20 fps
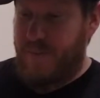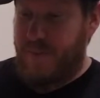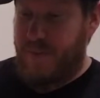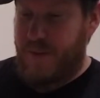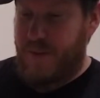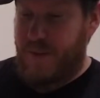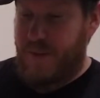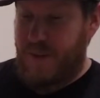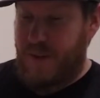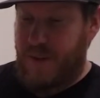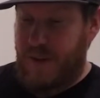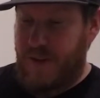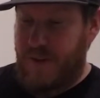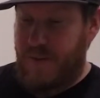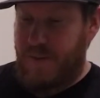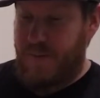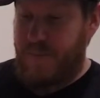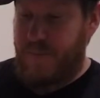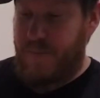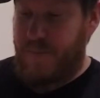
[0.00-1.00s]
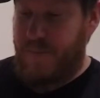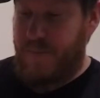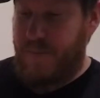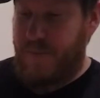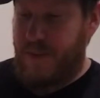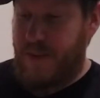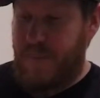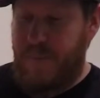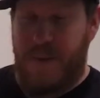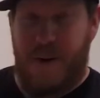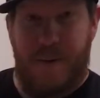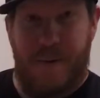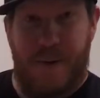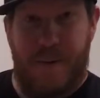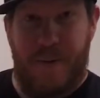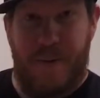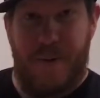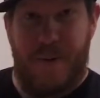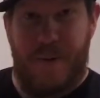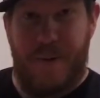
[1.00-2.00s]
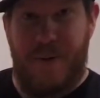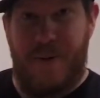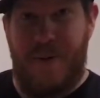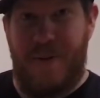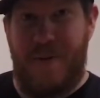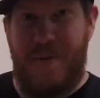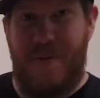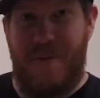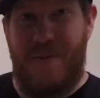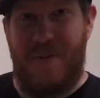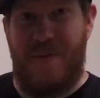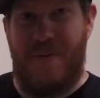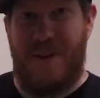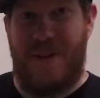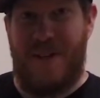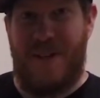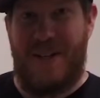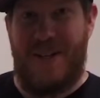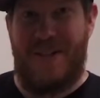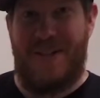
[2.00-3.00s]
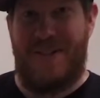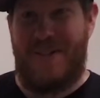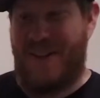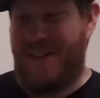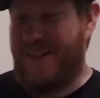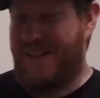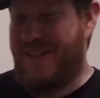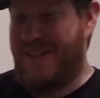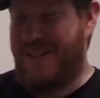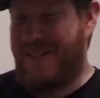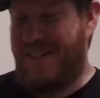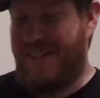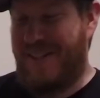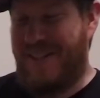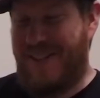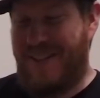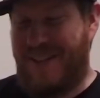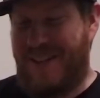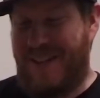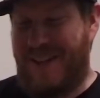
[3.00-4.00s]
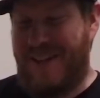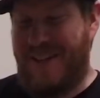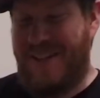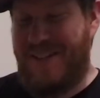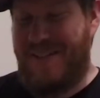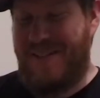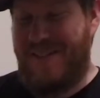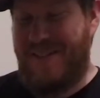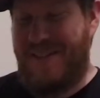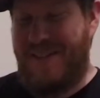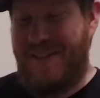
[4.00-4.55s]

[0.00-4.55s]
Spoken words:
So yeah, I probably will read the instructions on this occasion,